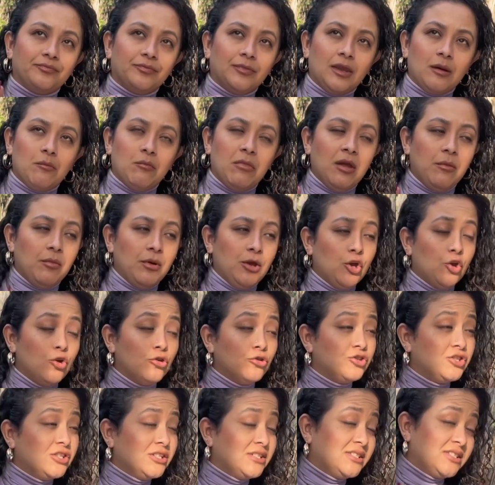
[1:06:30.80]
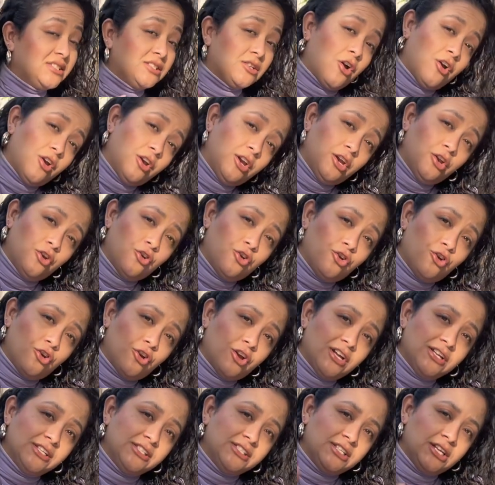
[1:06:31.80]
Maybe you just started or you're
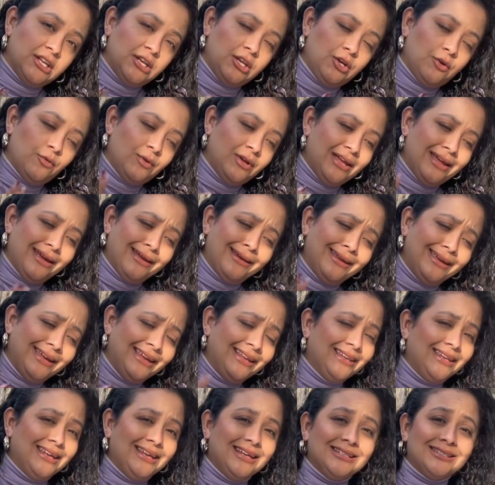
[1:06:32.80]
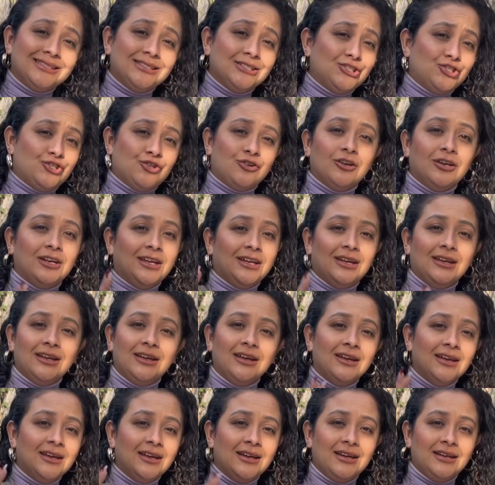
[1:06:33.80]
continuing, and healing is a journey.
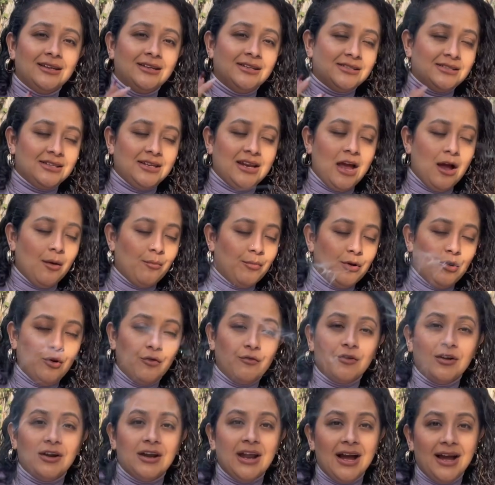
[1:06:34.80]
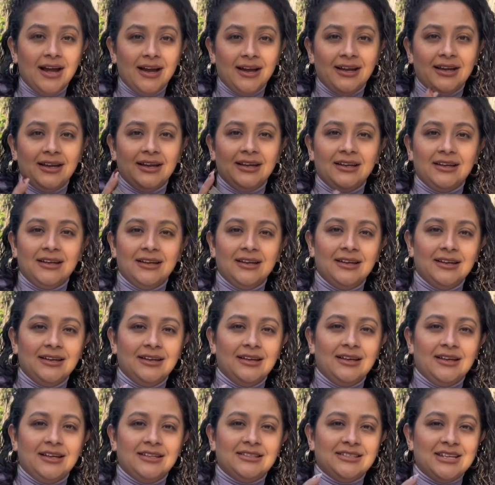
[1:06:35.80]
It doesn't happen overnight.
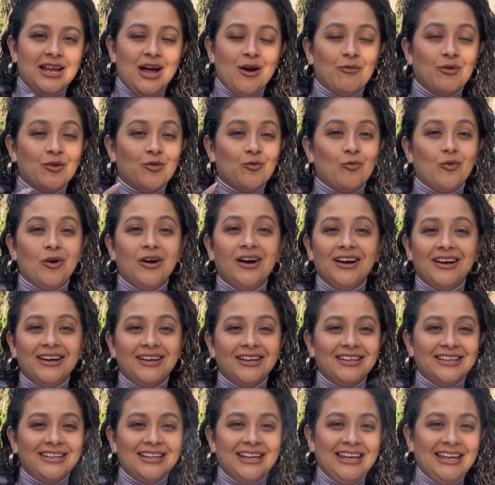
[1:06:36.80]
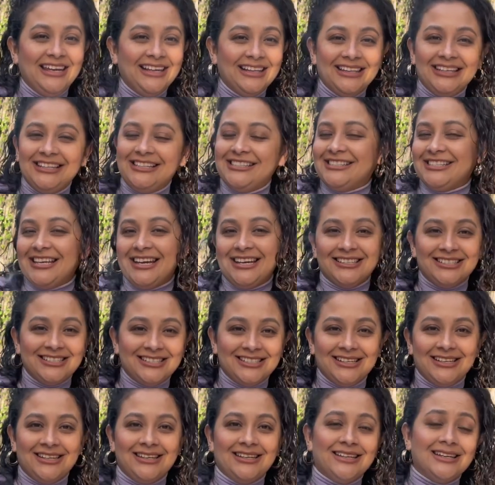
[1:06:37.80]
It's not with one healing
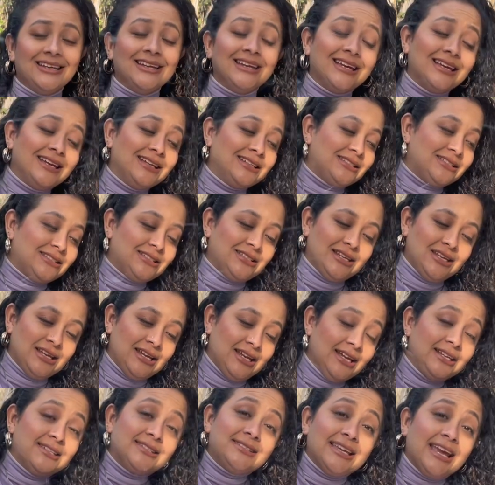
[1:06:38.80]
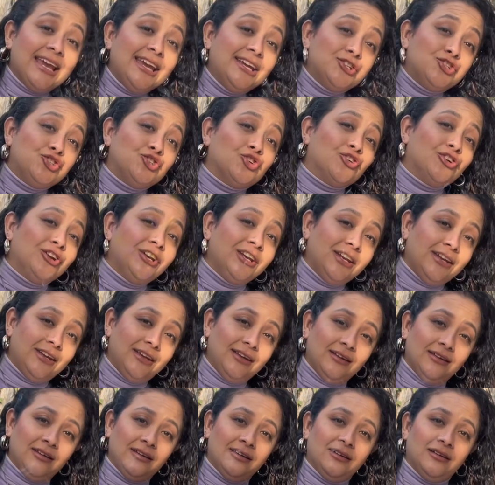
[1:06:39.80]
session. It's a journey.
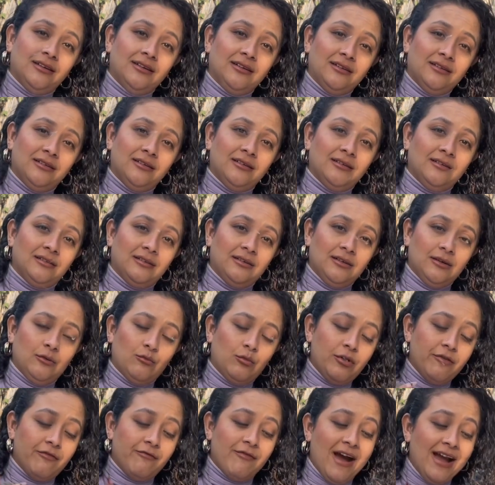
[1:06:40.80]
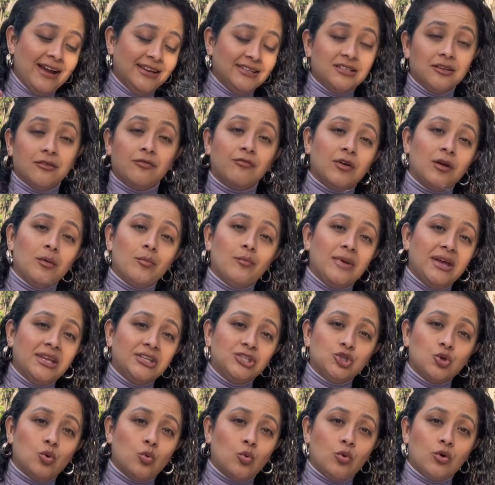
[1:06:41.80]
We find different
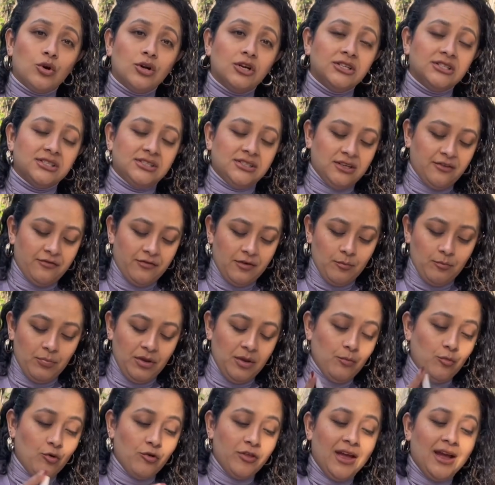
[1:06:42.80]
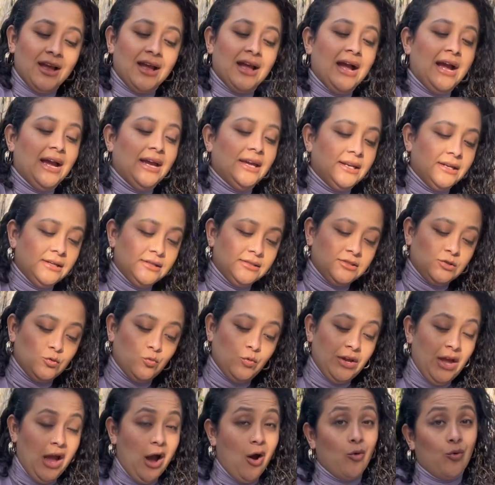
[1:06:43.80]
mentors, different people that guide us. We
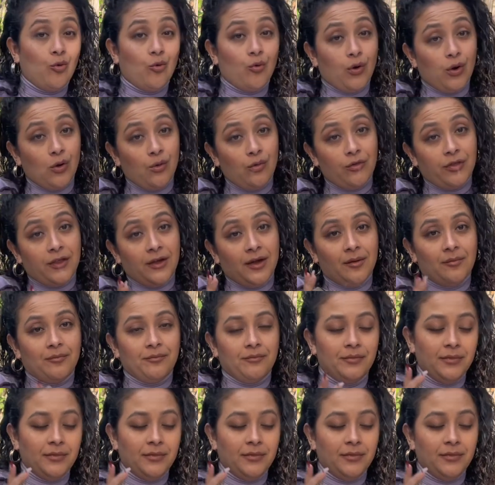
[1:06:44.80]
outgrow them.